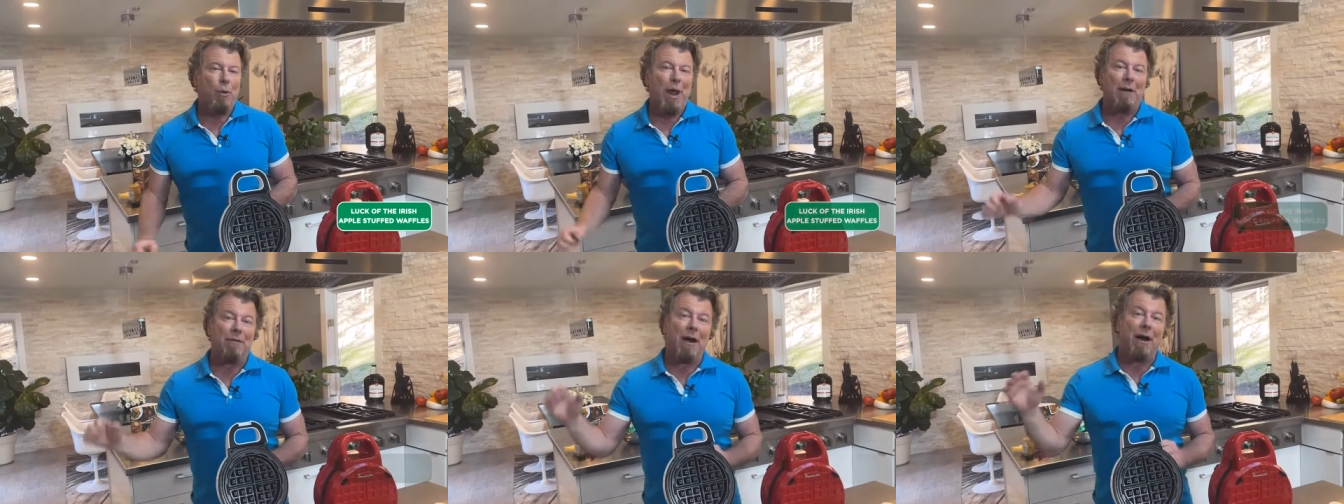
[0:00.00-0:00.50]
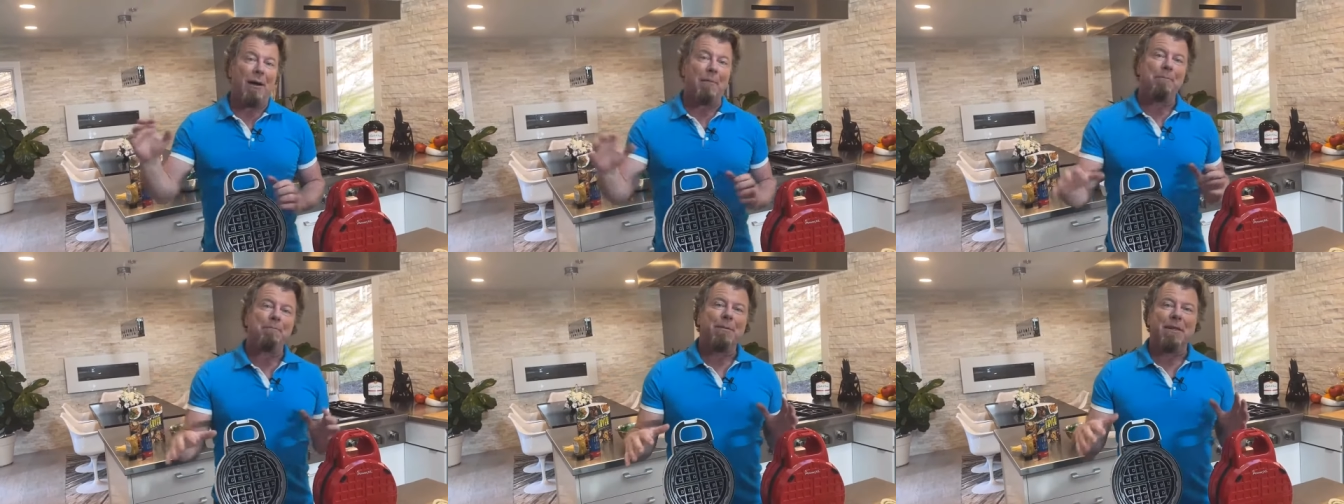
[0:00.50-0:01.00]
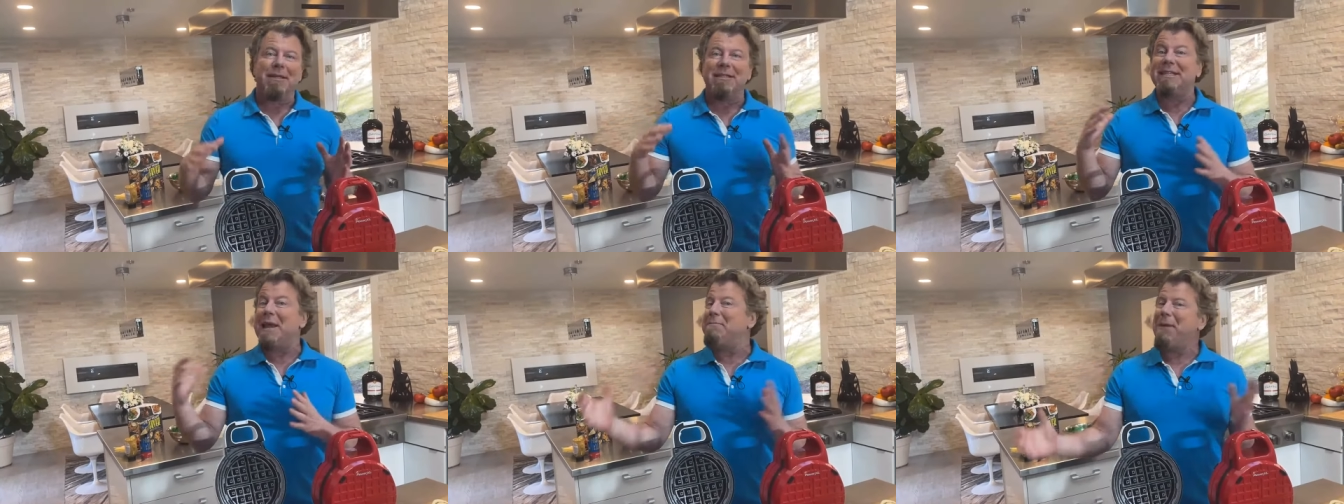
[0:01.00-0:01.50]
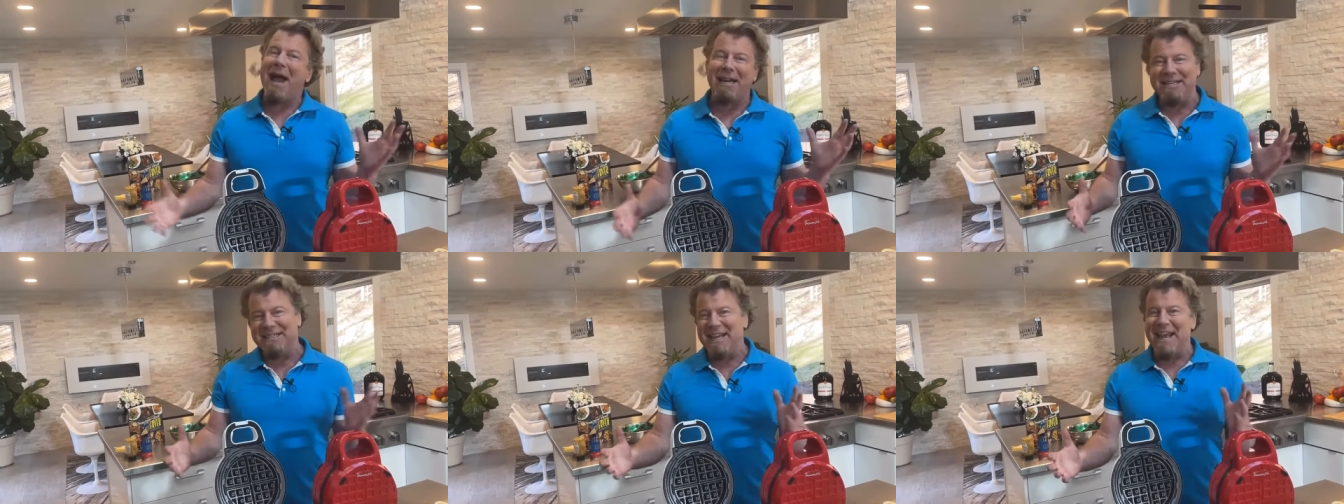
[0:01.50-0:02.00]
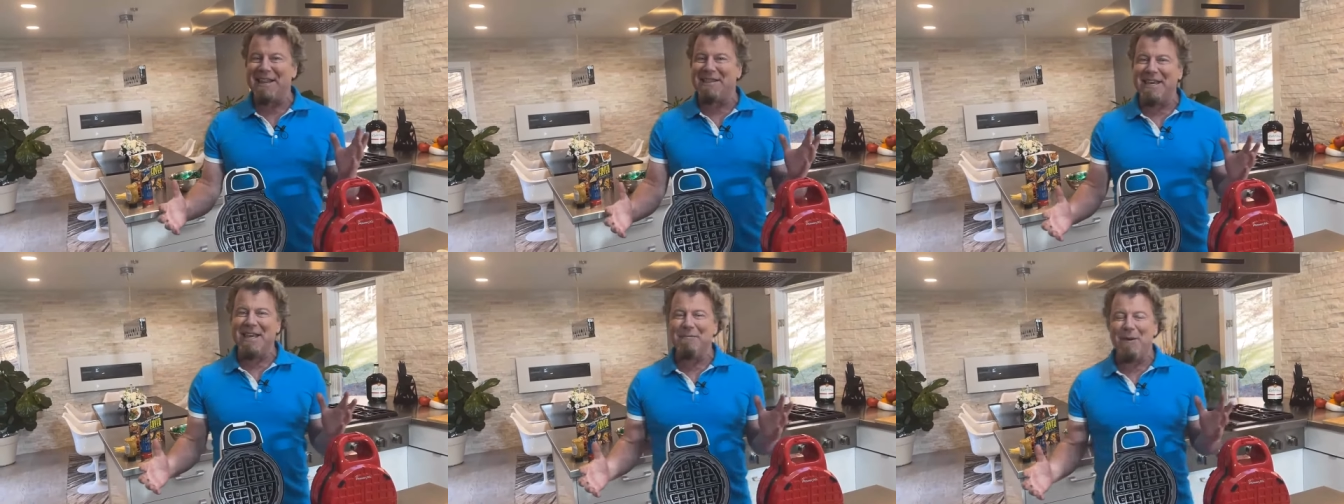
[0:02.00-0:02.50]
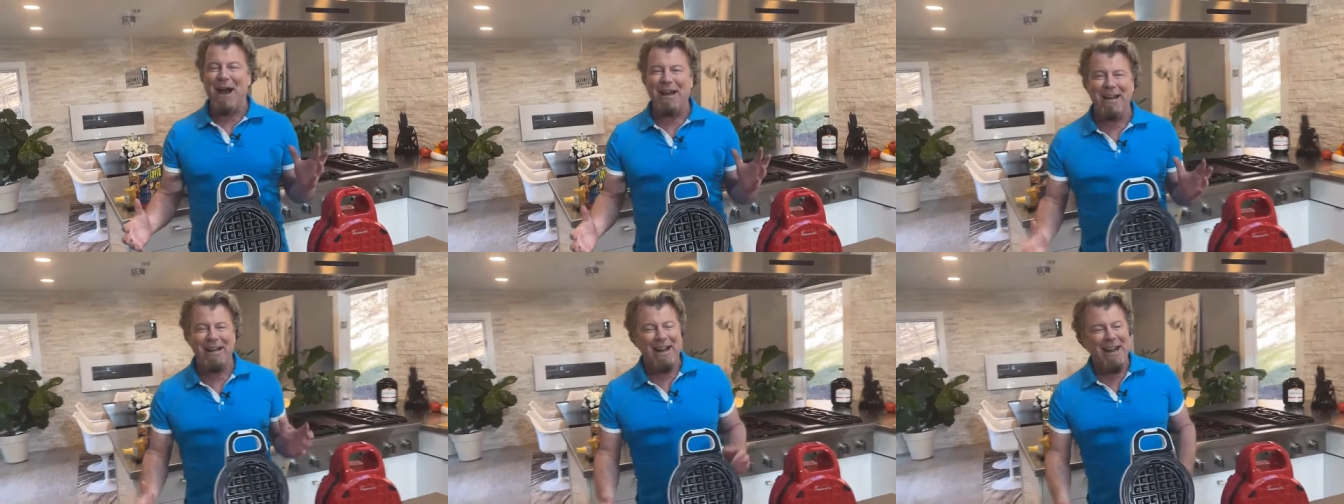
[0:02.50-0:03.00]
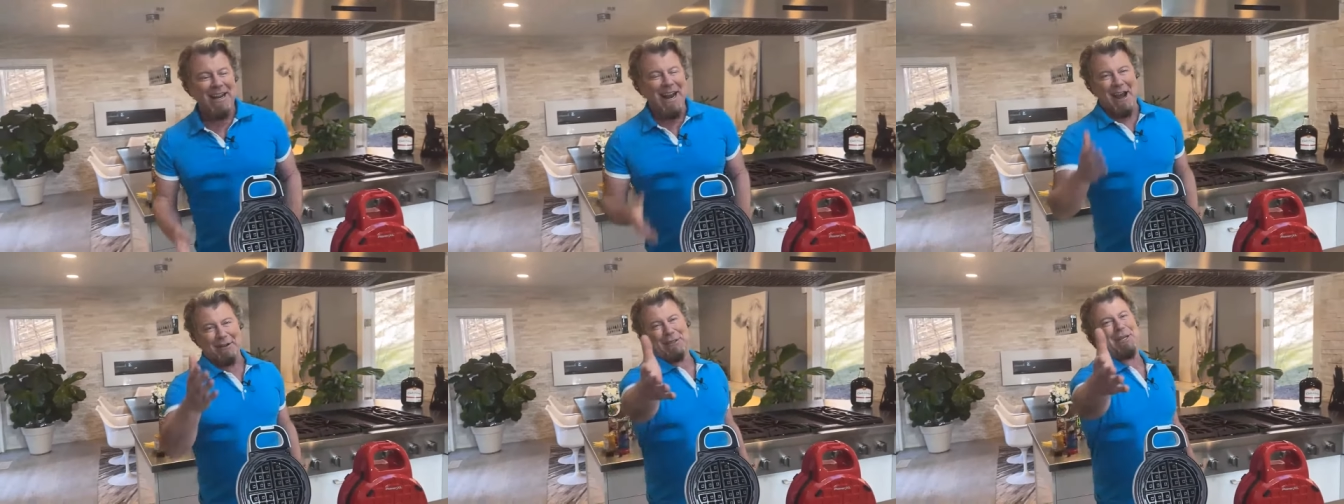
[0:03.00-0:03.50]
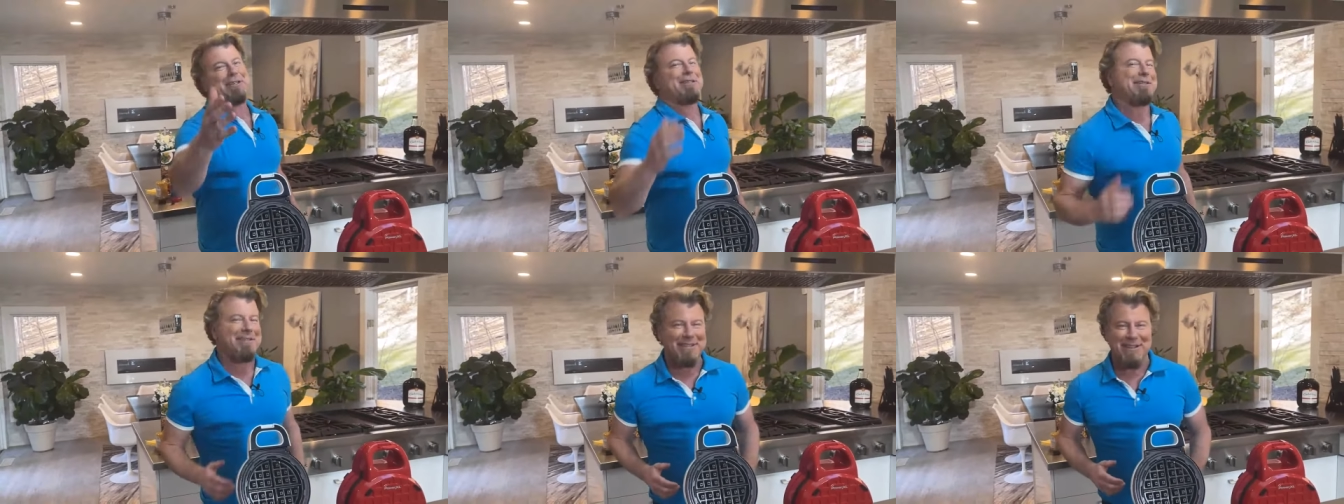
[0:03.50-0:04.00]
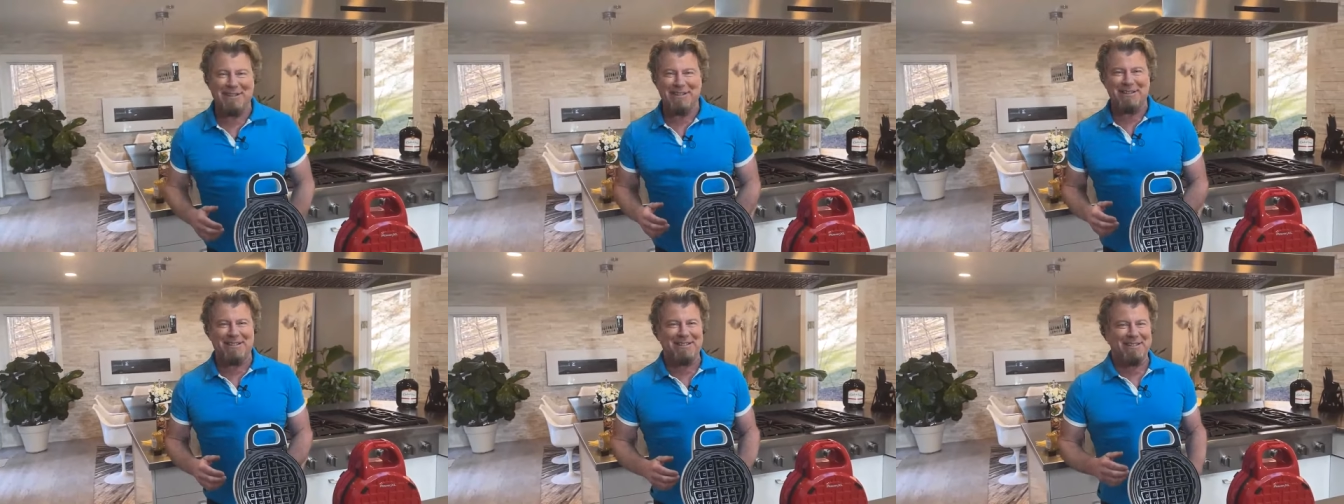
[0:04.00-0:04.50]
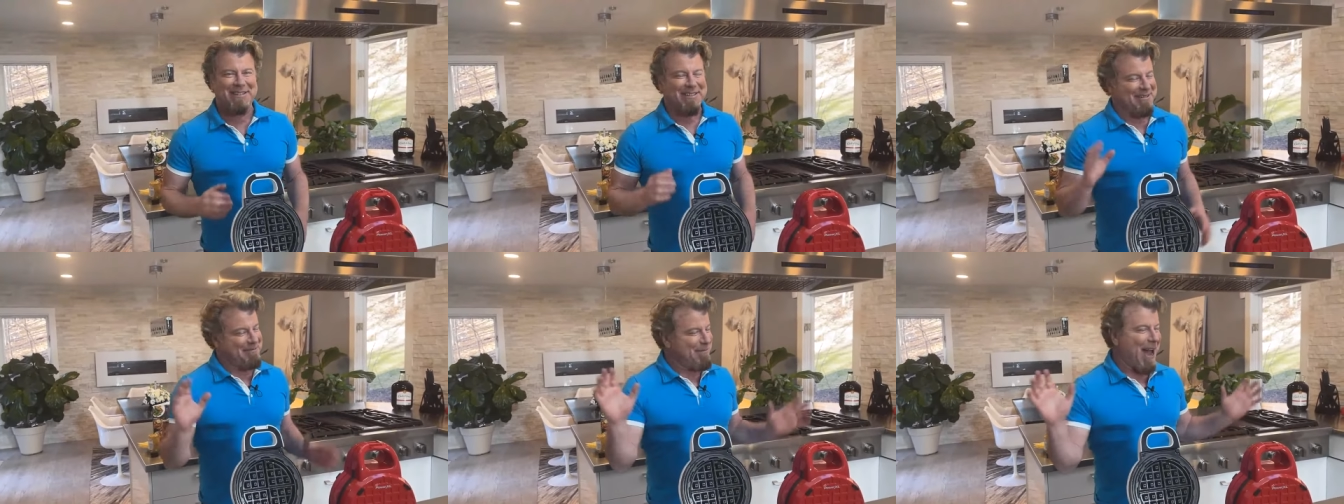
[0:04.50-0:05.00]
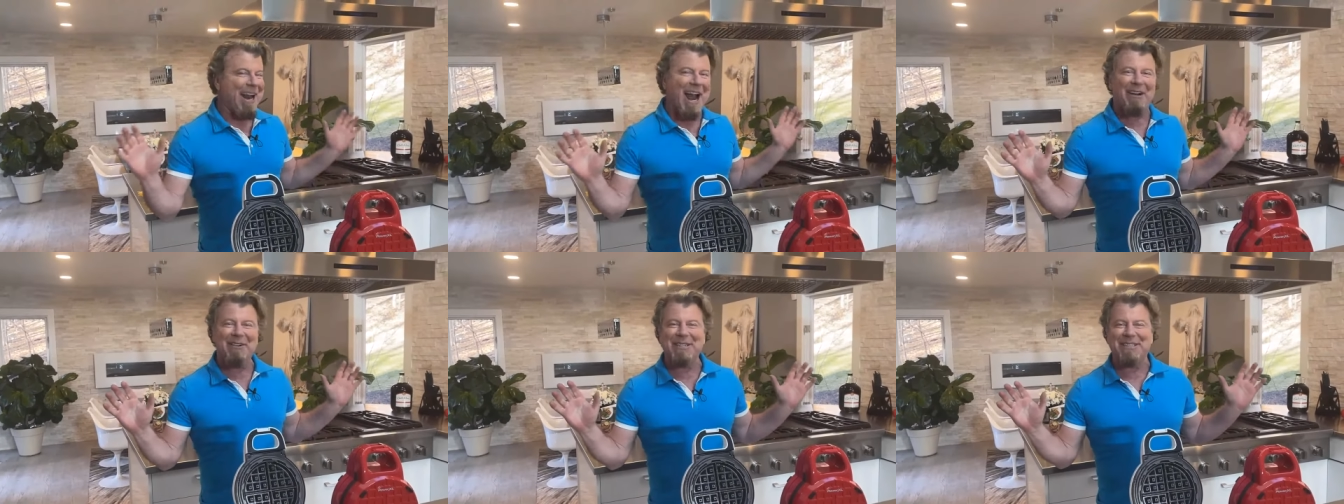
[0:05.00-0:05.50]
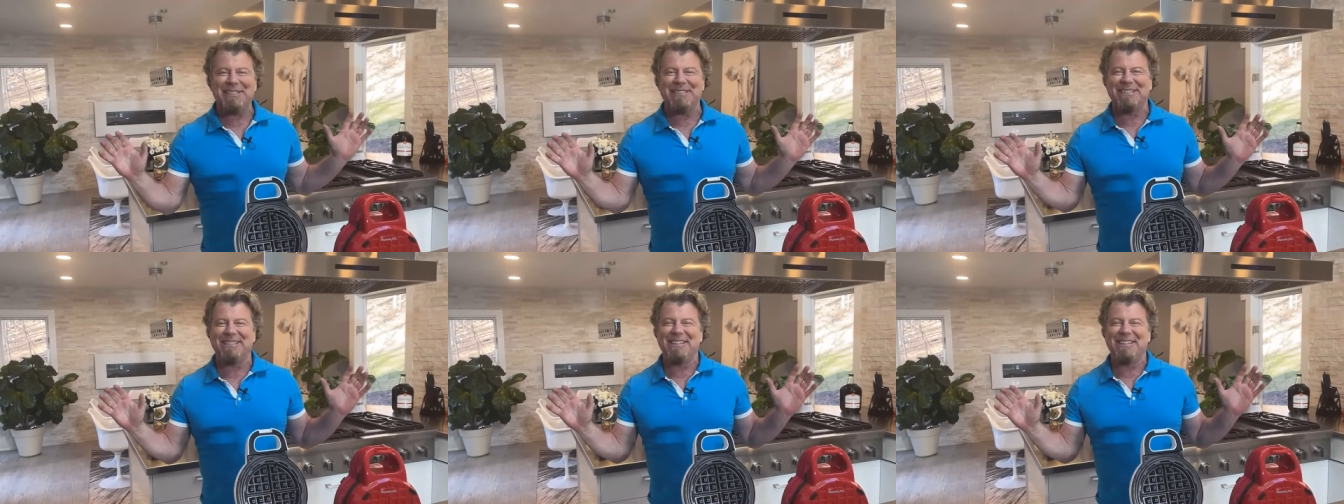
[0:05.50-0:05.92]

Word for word: We have a St. Patty's Day theme on it. Now, just, just not Irish.